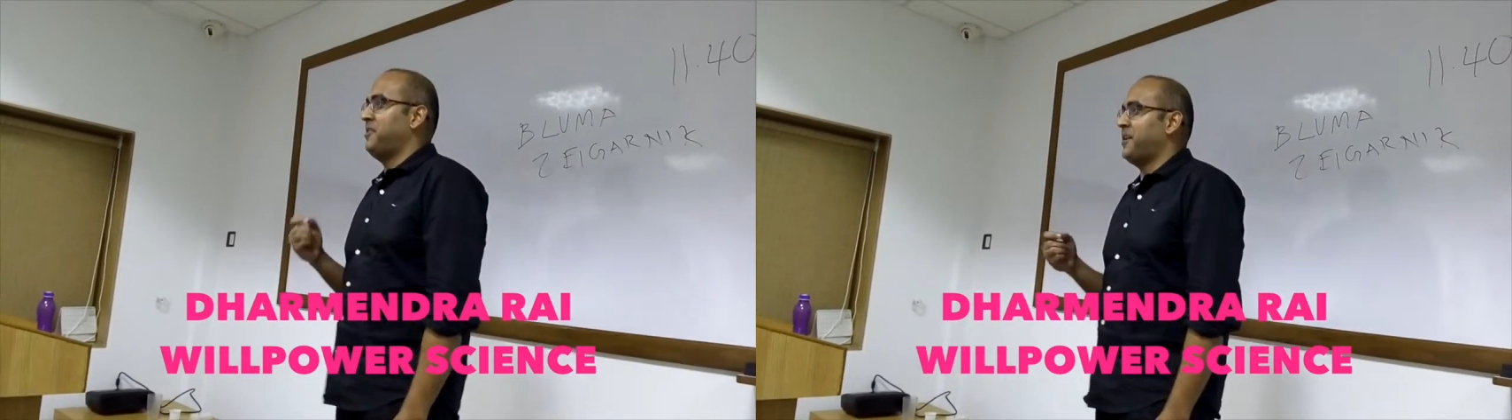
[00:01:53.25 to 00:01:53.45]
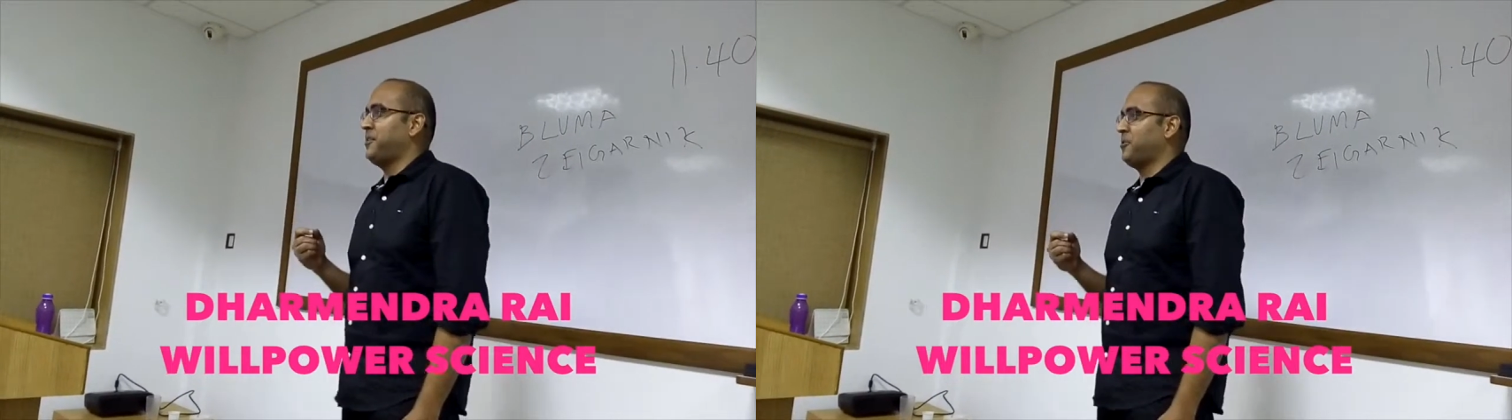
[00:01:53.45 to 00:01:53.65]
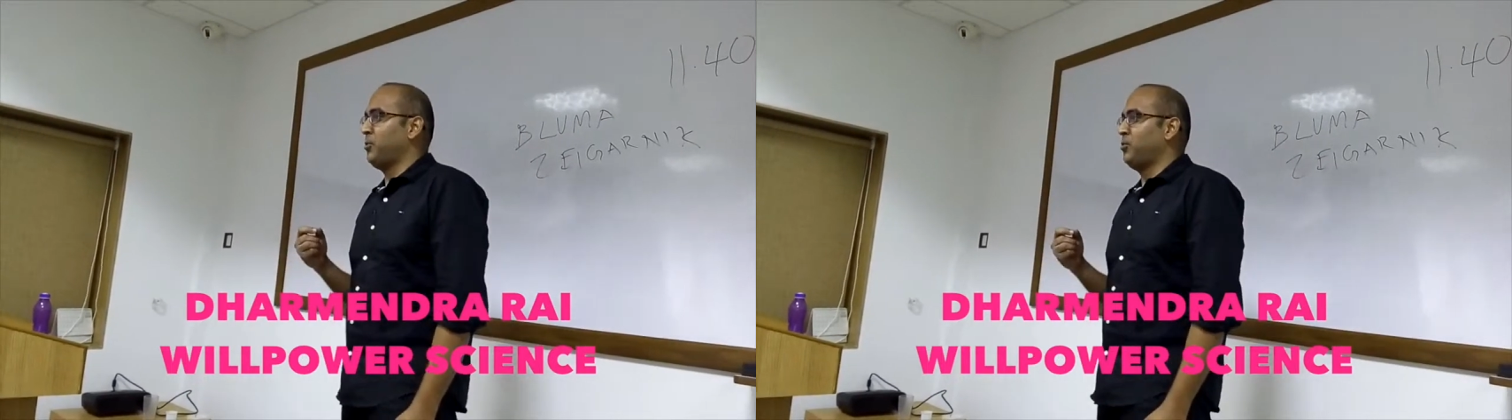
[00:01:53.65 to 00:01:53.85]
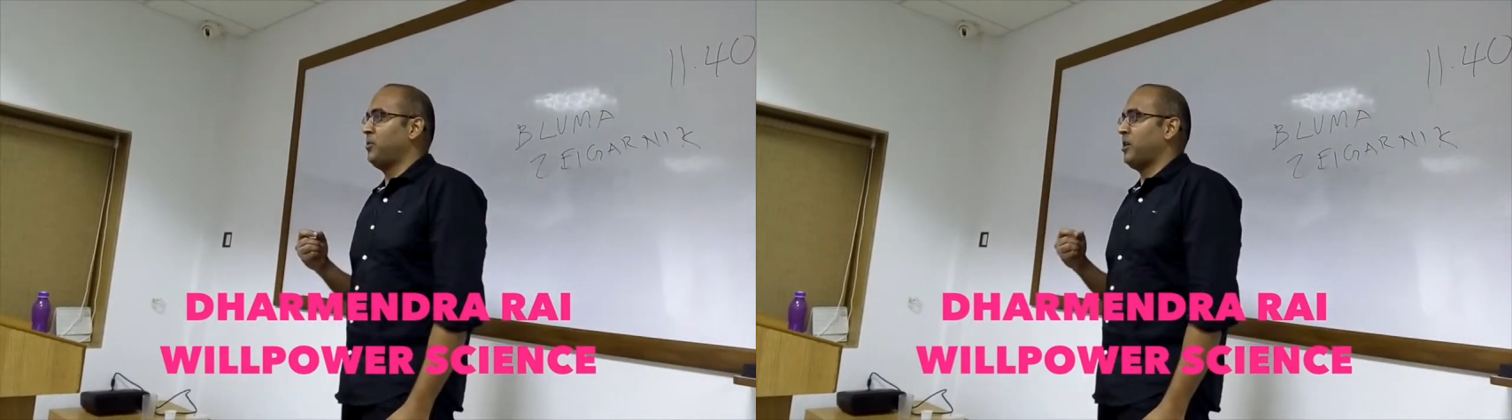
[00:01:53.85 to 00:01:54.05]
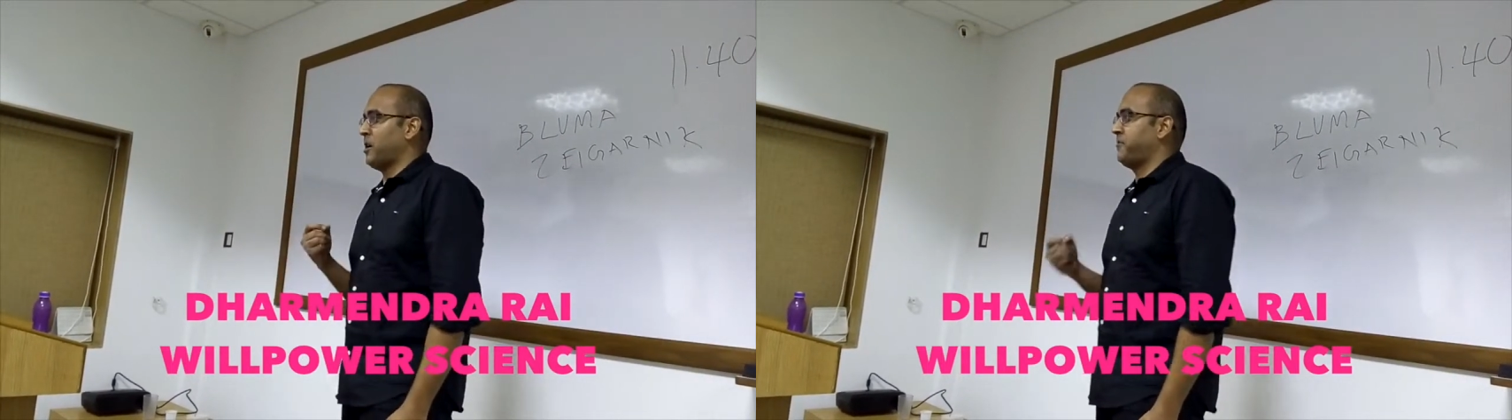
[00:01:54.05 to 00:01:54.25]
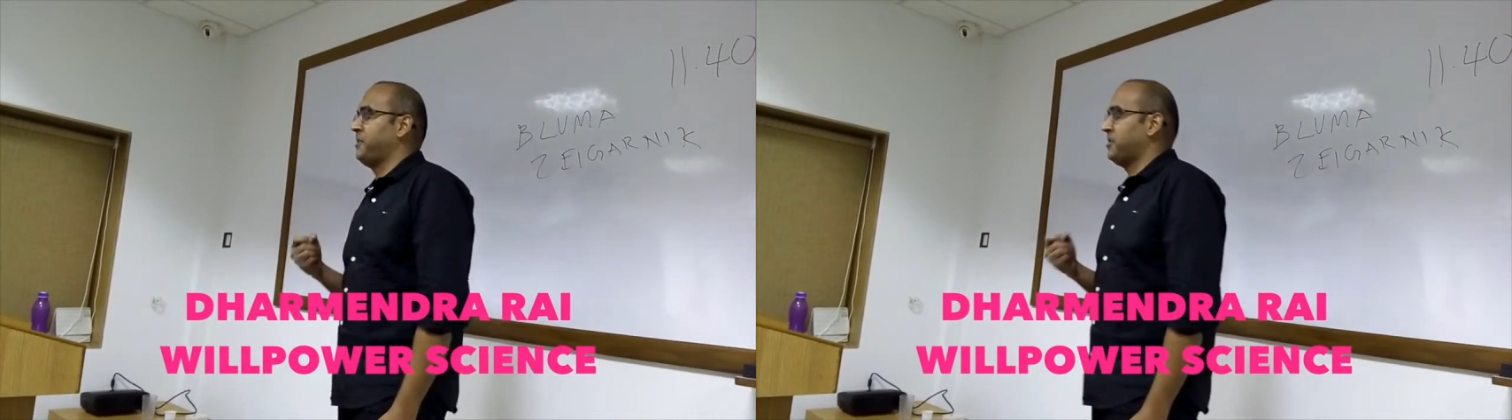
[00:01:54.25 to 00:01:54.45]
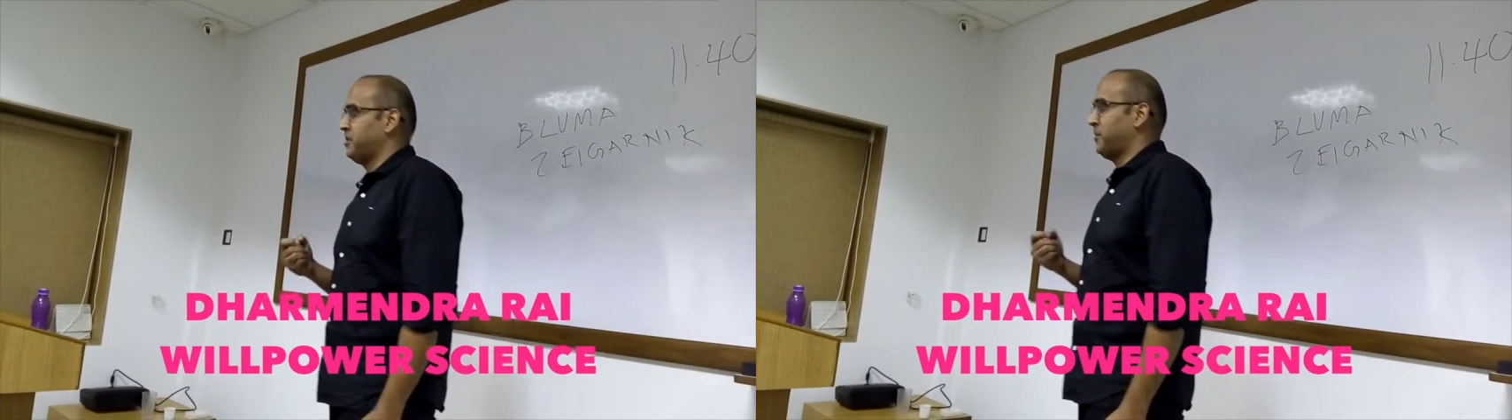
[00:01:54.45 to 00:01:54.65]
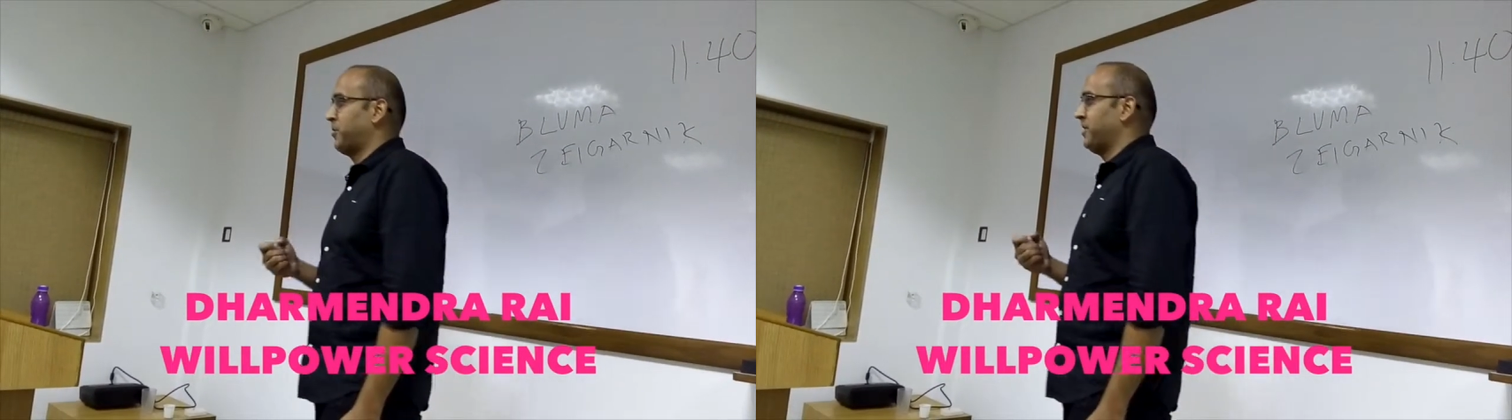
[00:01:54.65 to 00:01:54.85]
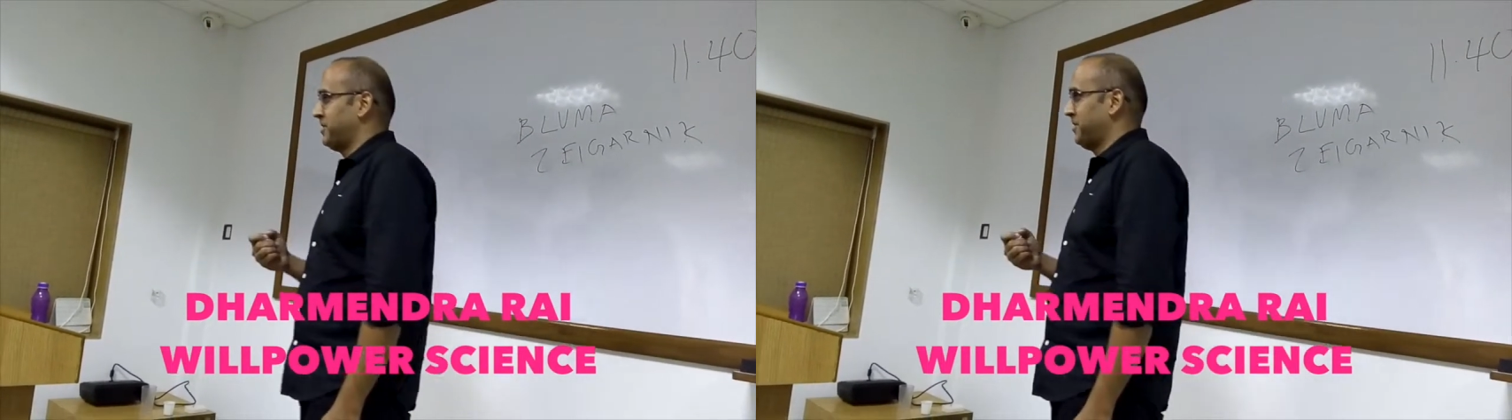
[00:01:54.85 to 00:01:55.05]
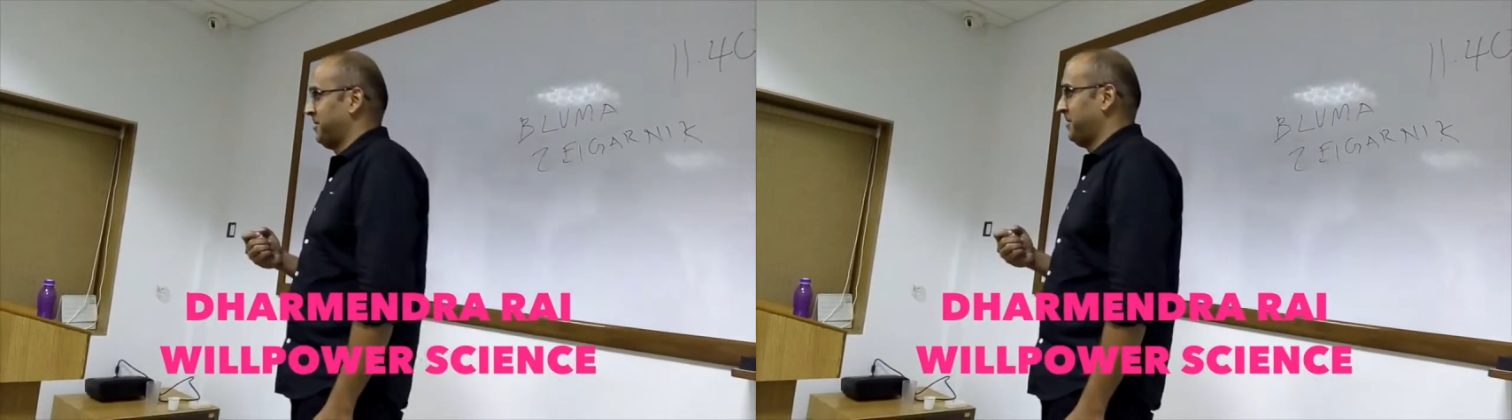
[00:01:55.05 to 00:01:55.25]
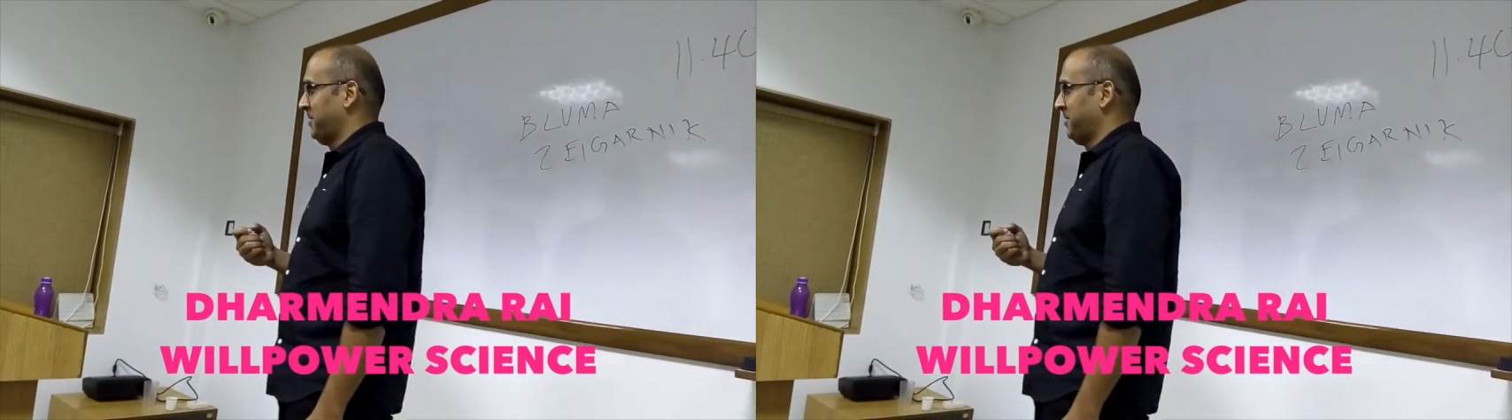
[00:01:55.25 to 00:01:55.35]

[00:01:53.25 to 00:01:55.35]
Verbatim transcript: led her to do a lot of research about this.